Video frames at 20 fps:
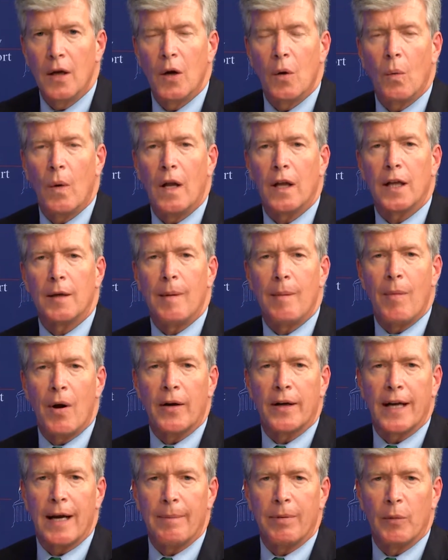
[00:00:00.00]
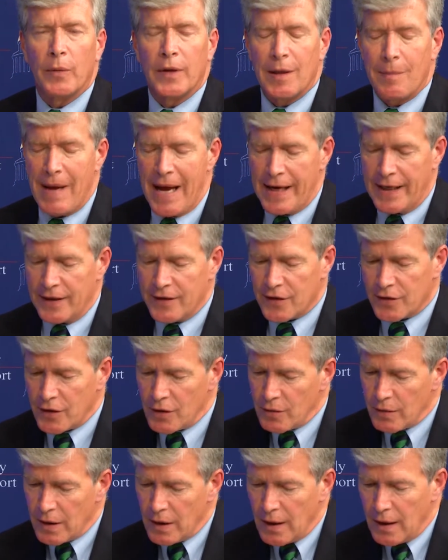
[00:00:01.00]
Welcome, I'm Mark Keppler with the Maddy
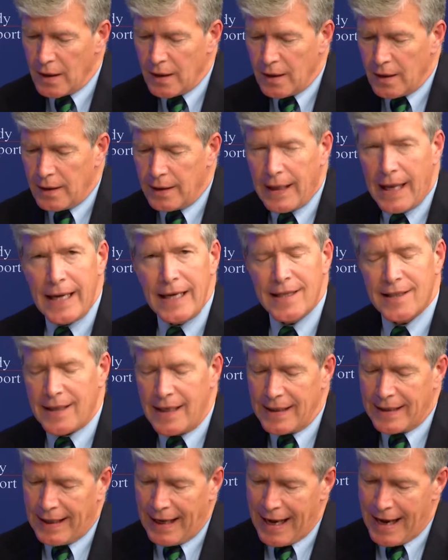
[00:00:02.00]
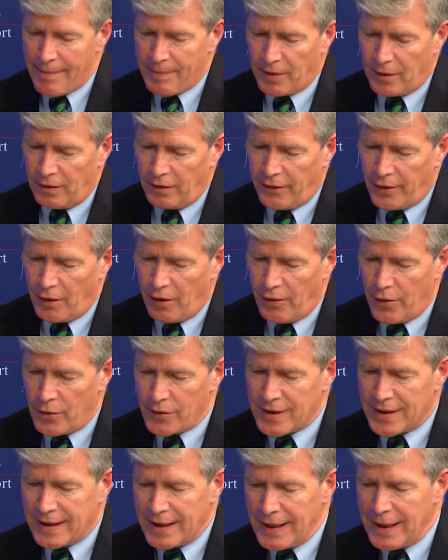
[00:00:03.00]
Institute. In any state capital, there are
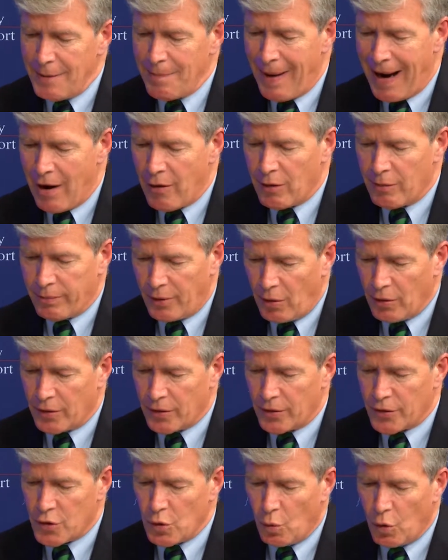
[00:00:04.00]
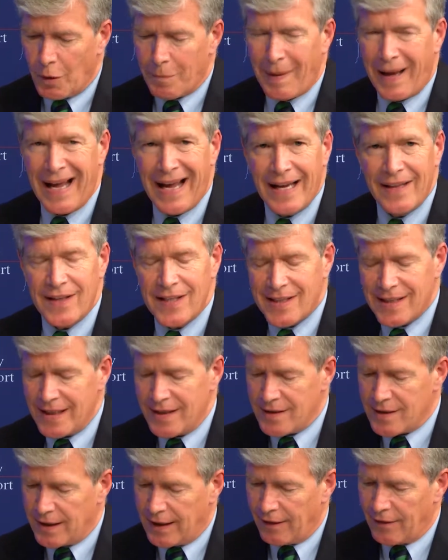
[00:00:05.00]
those key power brokers who work behind the
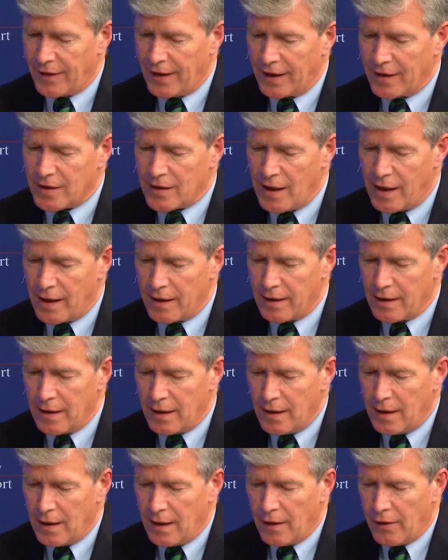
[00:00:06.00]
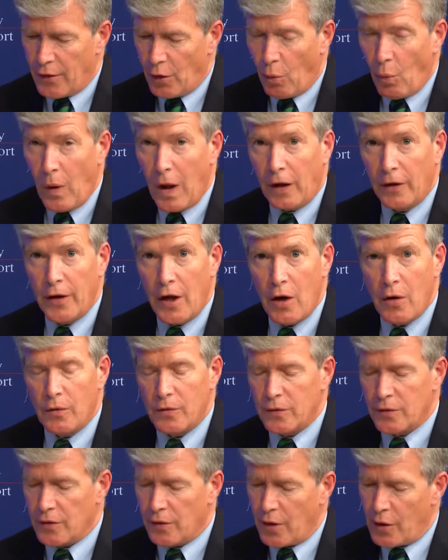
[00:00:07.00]
scenes to get things done. They're well
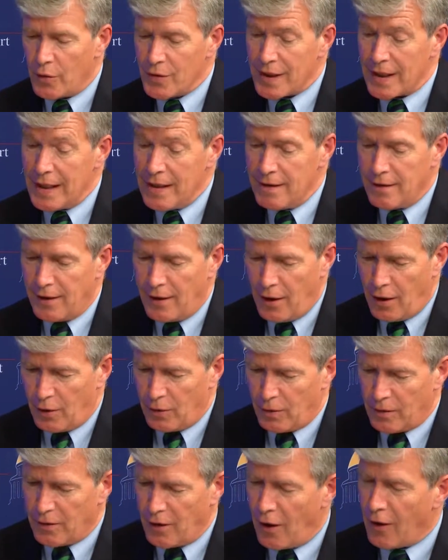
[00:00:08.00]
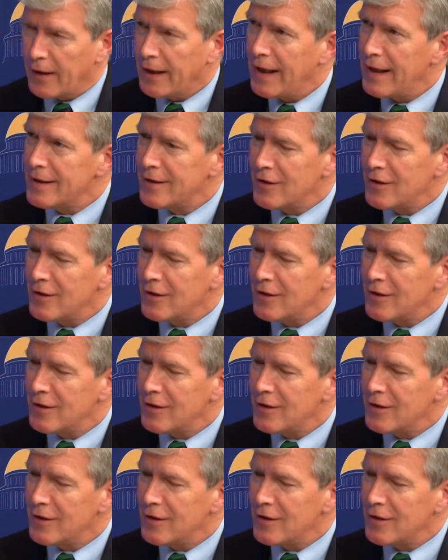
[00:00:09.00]
known to those in the know. Our guest